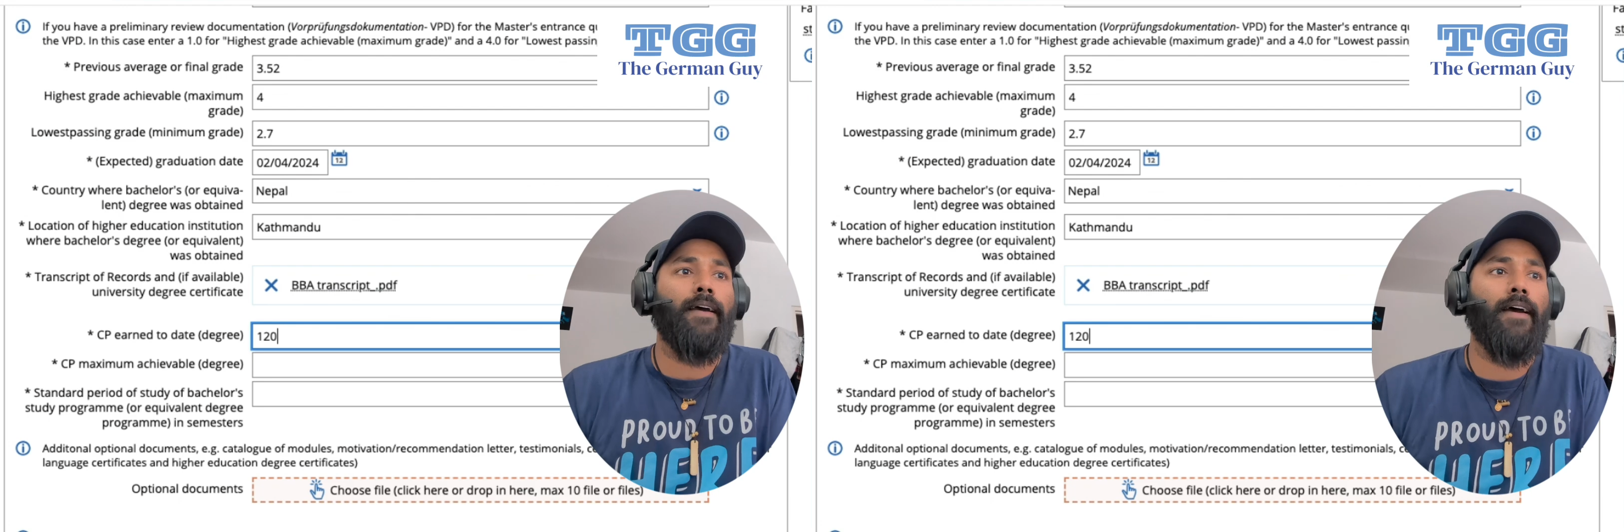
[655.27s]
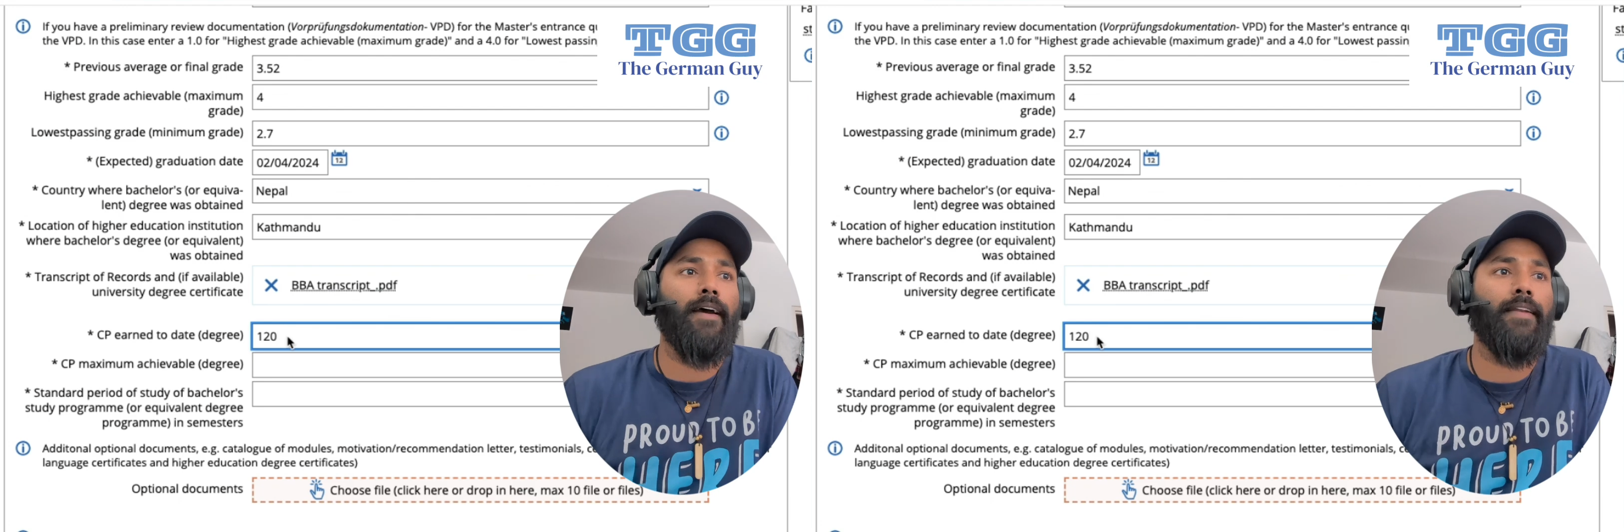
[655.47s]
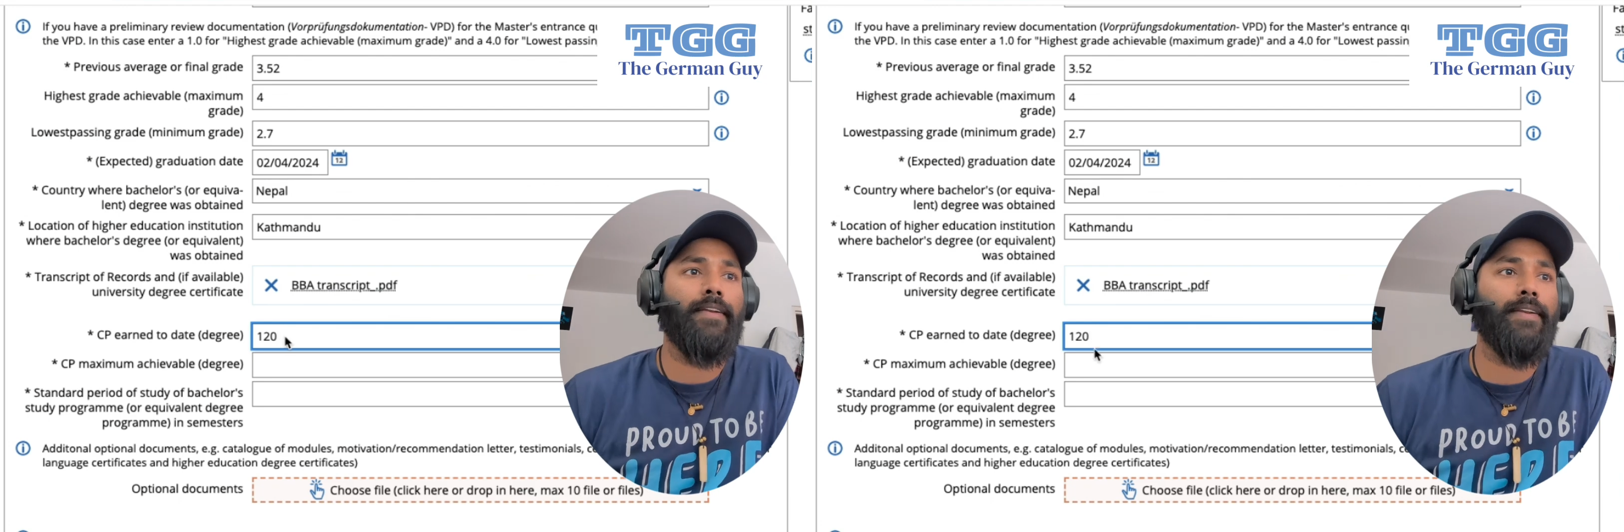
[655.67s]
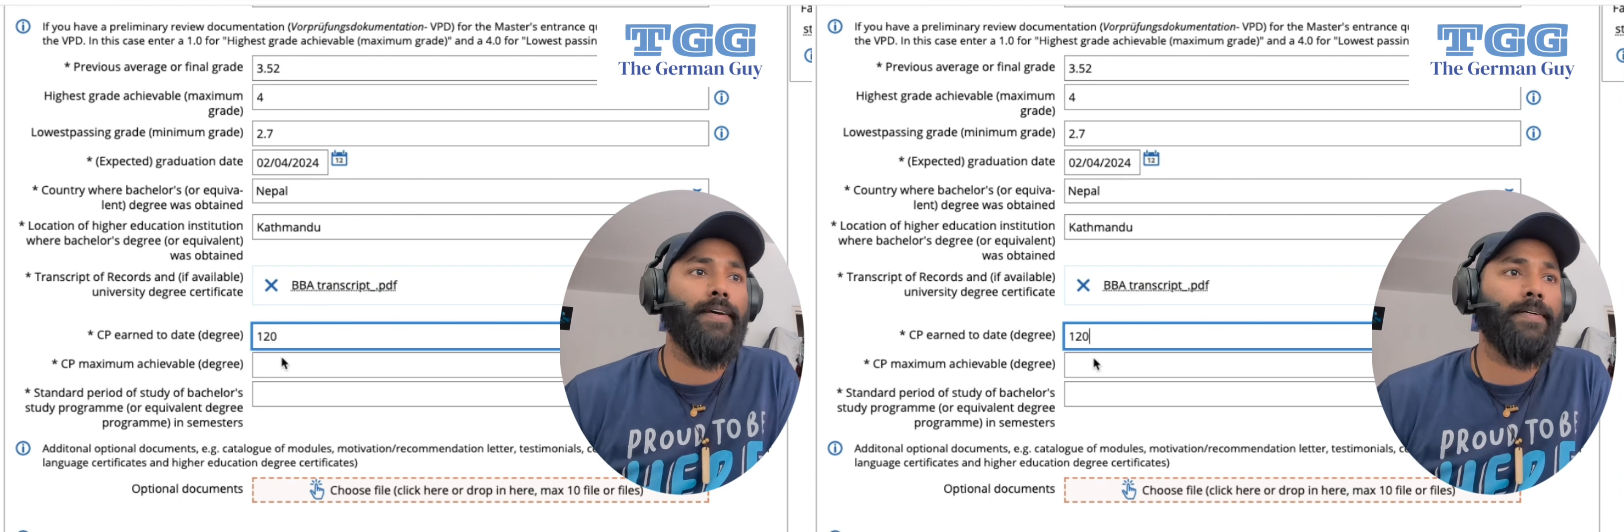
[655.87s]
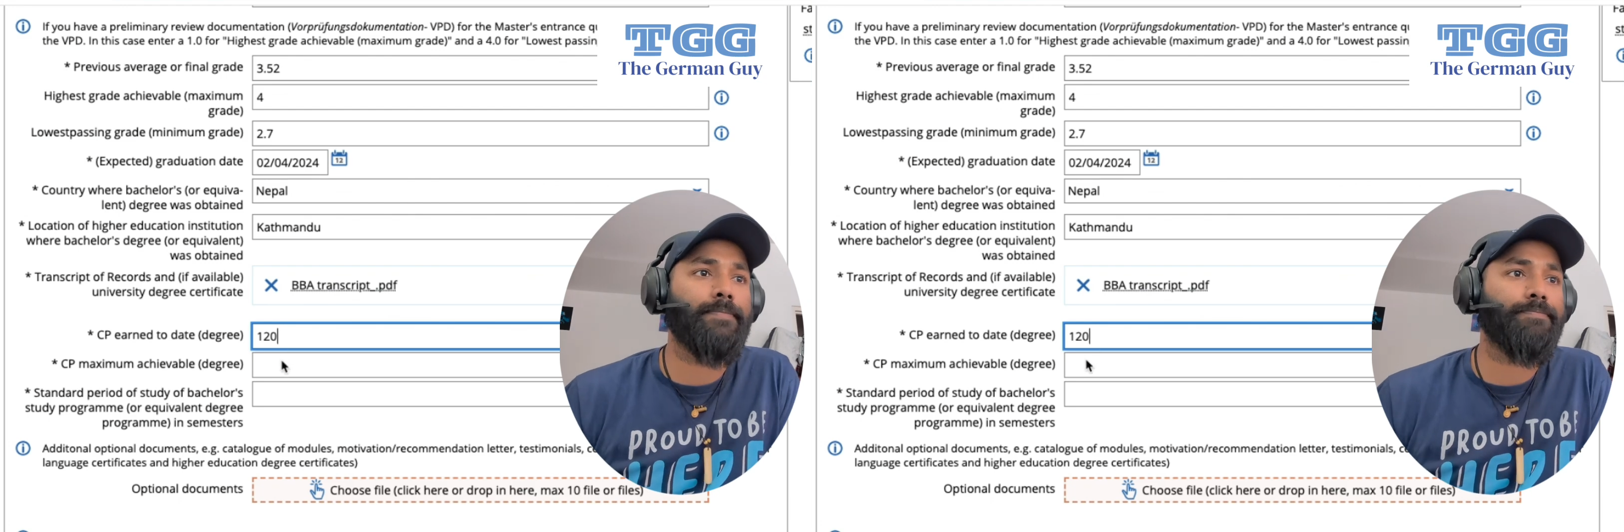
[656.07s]

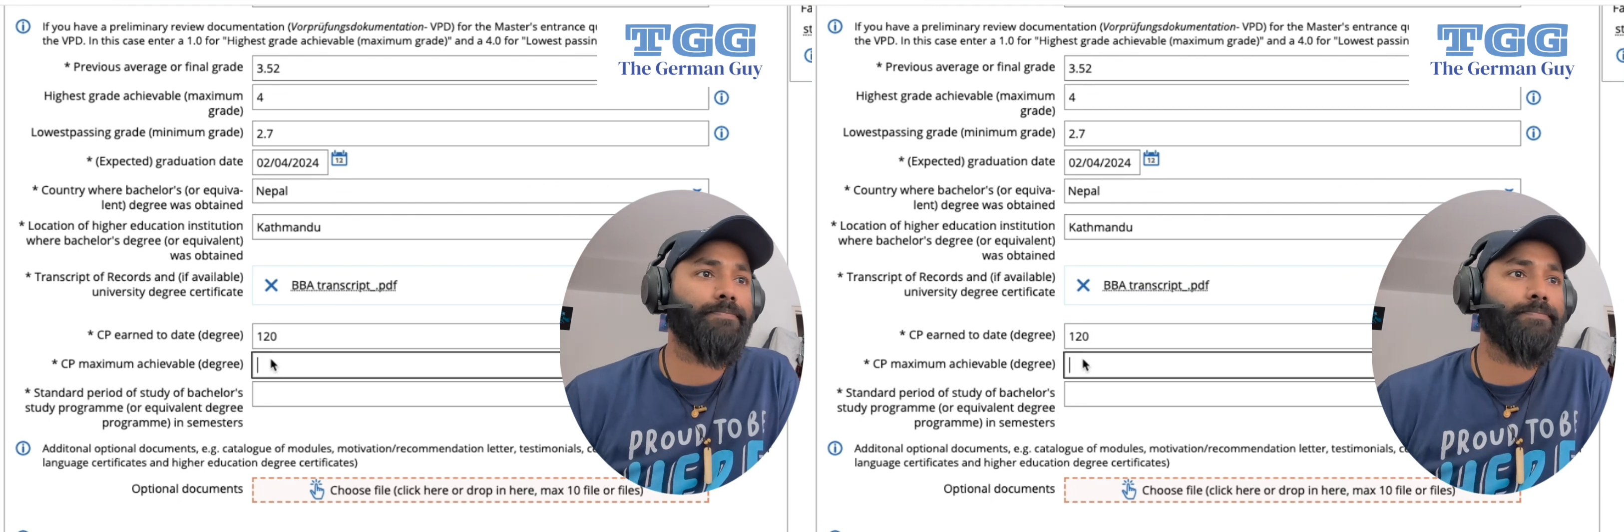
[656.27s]
and